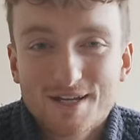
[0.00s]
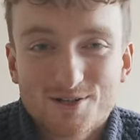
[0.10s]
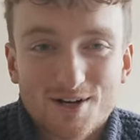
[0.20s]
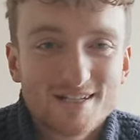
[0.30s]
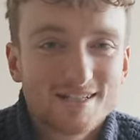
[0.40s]

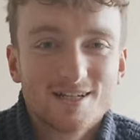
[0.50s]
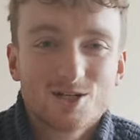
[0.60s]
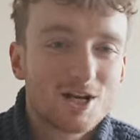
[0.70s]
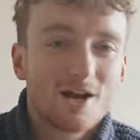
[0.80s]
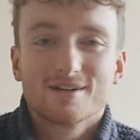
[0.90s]
interested in
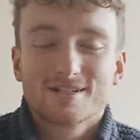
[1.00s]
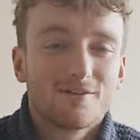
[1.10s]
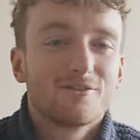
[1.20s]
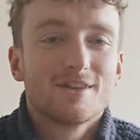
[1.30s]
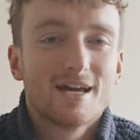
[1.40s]
sharing
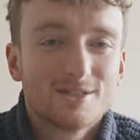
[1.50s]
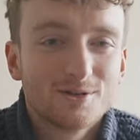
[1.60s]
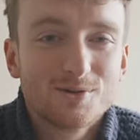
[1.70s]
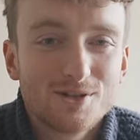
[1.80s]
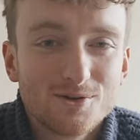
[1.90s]
stuff that they're
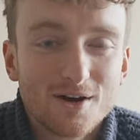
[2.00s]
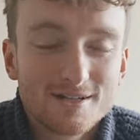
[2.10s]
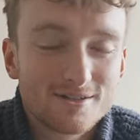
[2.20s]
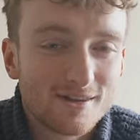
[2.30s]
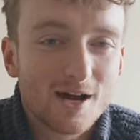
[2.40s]
doing with you
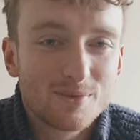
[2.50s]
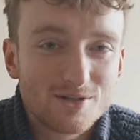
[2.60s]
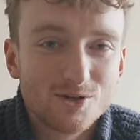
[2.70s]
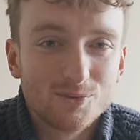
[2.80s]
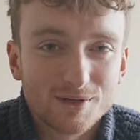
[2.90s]
guys so that'll be
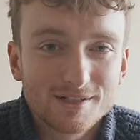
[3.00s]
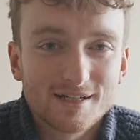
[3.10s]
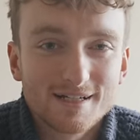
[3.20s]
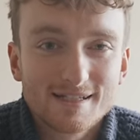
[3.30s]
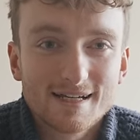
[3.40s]
super
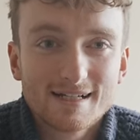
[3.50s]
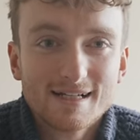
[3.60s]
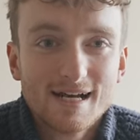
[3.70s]
exciting